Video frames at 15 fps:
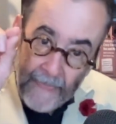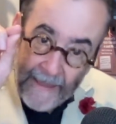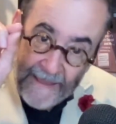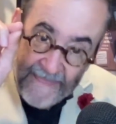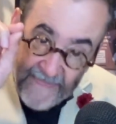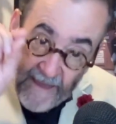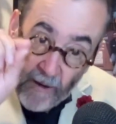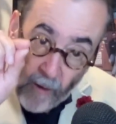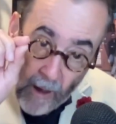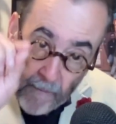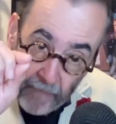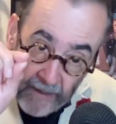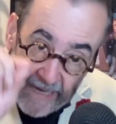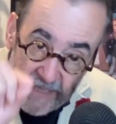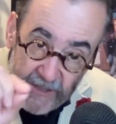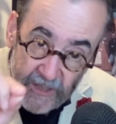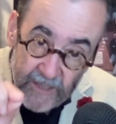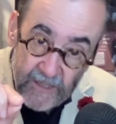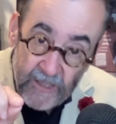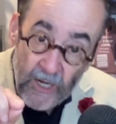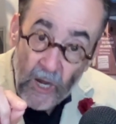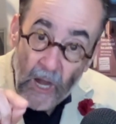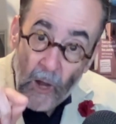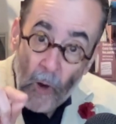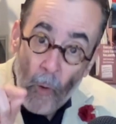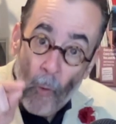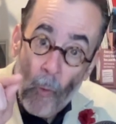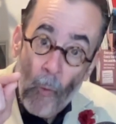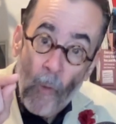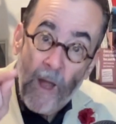there are places
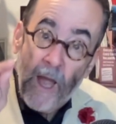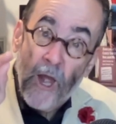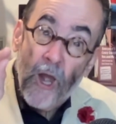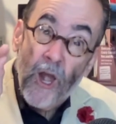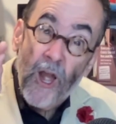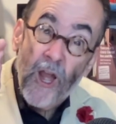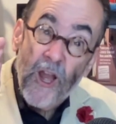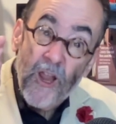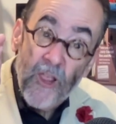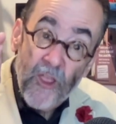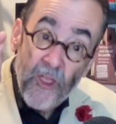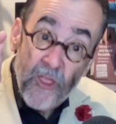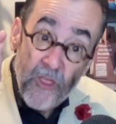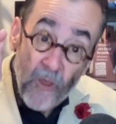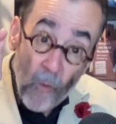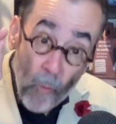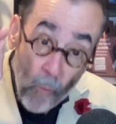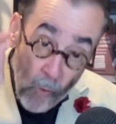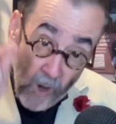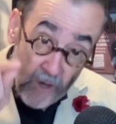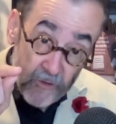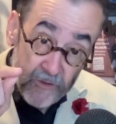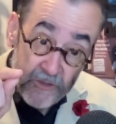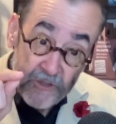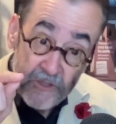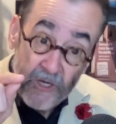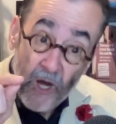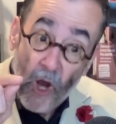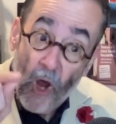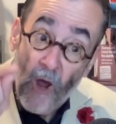where the worst
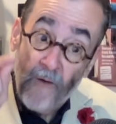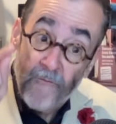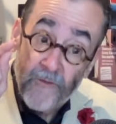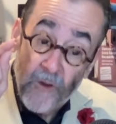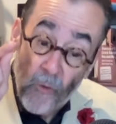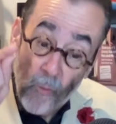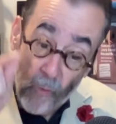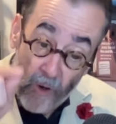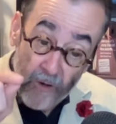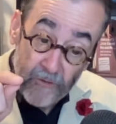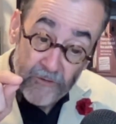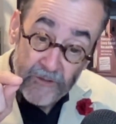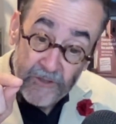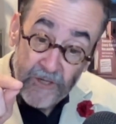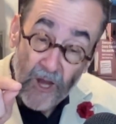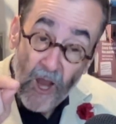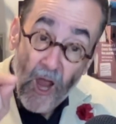of the worst